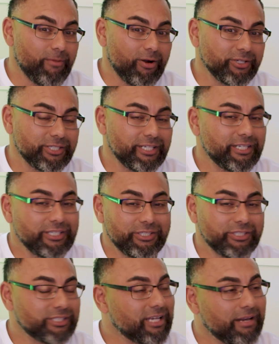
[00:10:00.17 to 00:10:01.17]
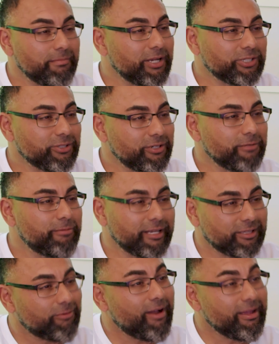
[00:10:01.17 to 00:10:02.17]
margin in it. You just got to make sure you
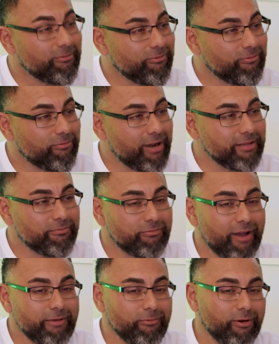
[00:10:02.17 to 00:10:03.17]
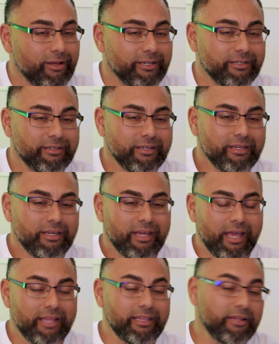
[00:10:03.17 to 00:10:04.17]
pick the right one.
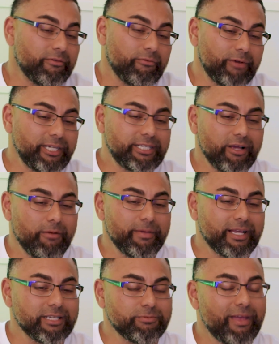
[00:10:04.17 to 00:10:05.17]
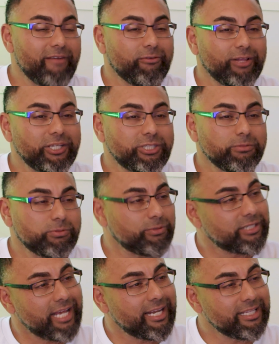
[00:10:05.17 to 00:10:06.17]
And then retail, because we have relationships
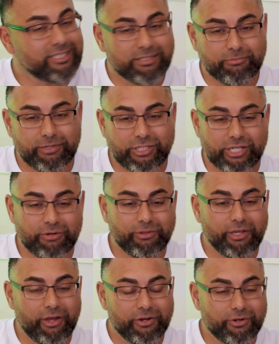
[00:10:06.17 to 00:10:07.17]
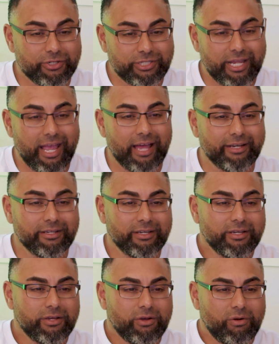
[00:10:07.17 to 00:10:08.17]
with tenants and we generally understand
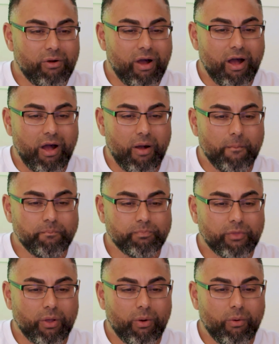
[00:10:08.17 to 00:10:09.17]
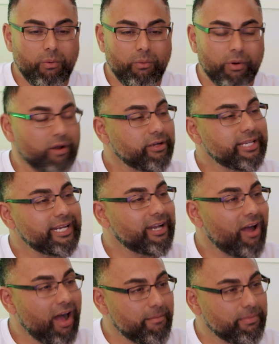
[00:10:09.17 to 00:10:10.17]
what our
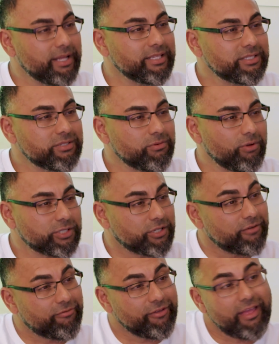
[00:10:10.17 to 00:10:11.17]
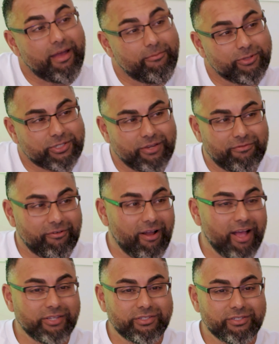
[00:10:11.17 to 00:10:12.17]
tenant hot buttons, what's good for them, what's good for
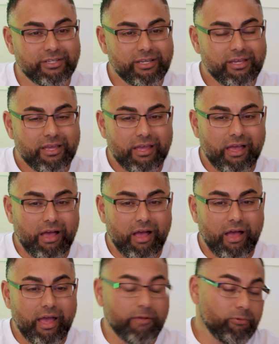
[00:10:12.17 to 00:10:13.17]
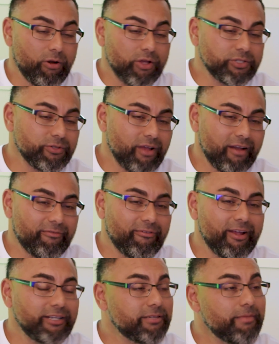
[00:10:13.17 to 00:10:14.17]
us. And we're also not afraid to